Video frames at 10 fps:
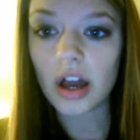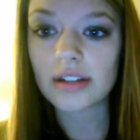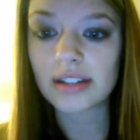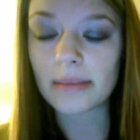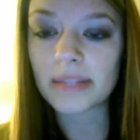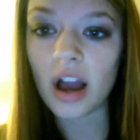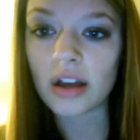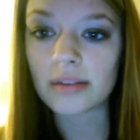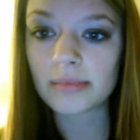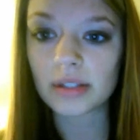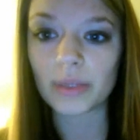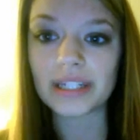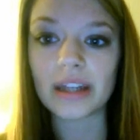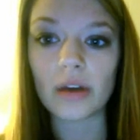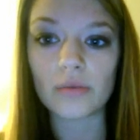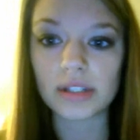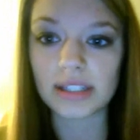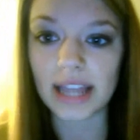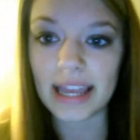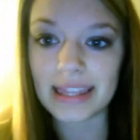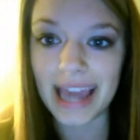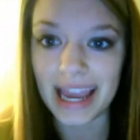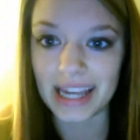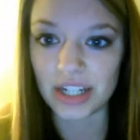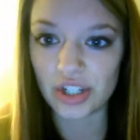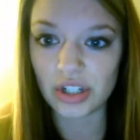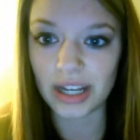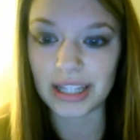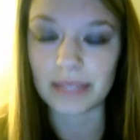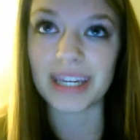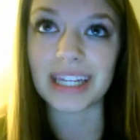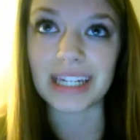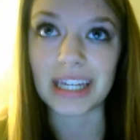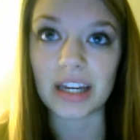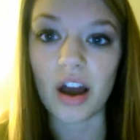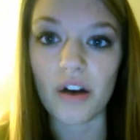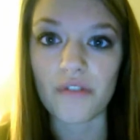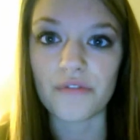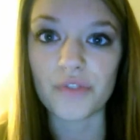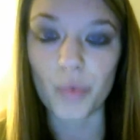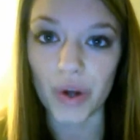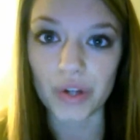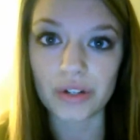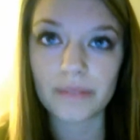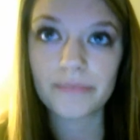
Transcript: Sometimes we don't say the H at the beginning of the word,